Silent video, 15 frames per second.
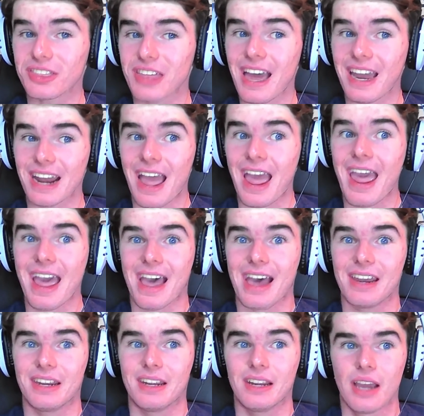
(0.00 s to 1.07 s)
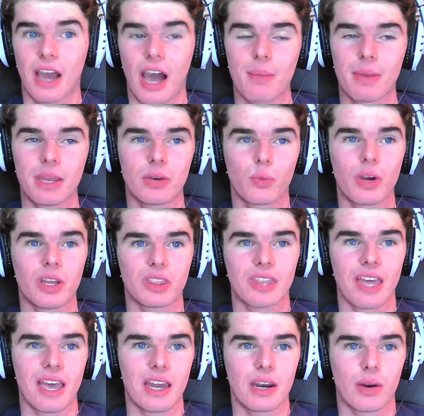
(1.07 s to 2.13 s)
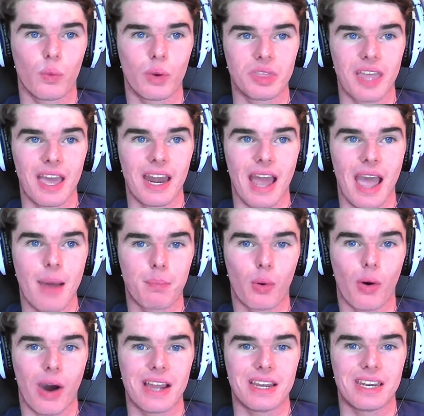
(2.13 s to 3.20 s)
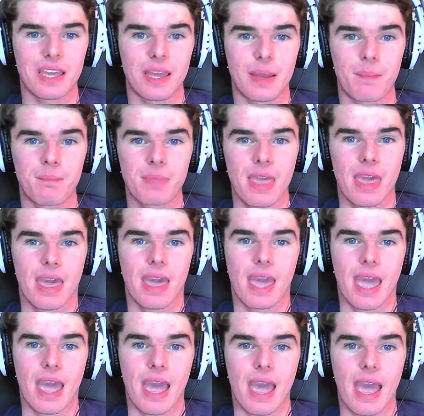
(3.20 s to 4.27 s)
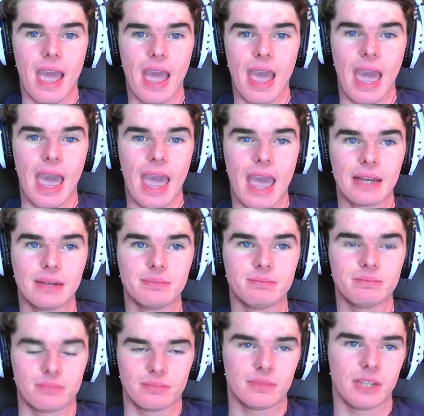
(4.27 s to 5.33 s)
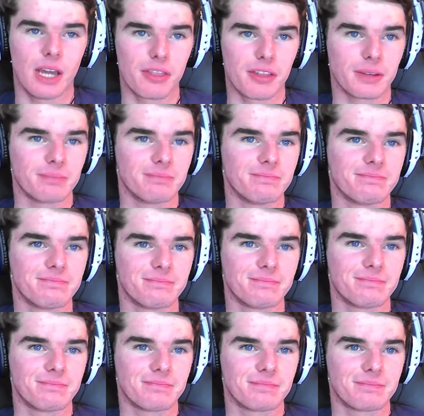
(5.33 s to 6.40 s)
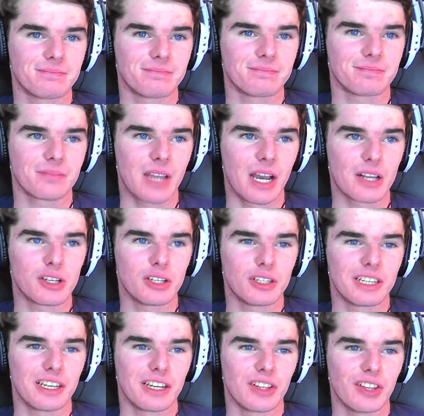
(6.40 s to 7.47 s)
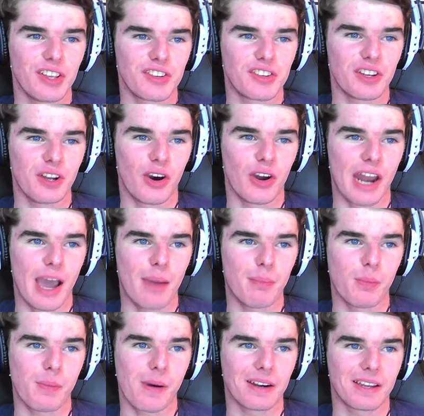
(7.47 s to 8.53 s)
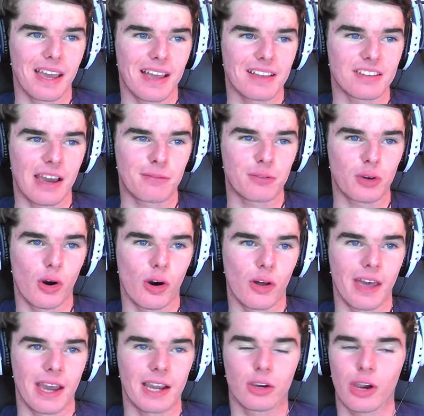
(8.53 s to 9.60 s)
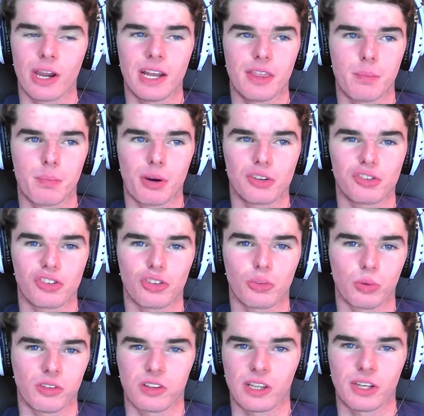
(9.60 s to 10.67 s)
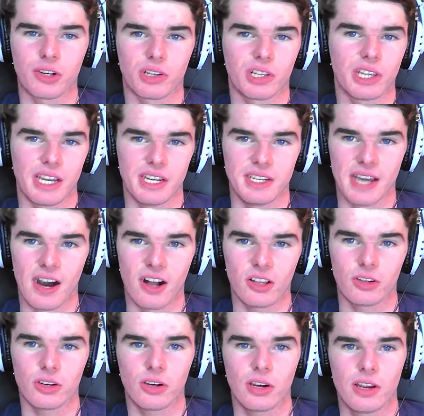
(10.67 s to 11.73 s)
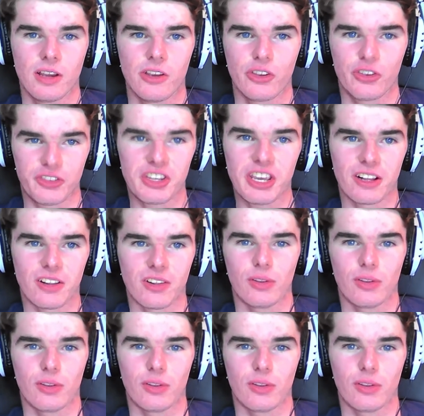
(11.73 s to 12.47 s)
ad. I mean, with that Apple ID, and nothing. I couldn't get it listed on Apple Podcast after all that. Granted, the purchase was literally a dollar. Still,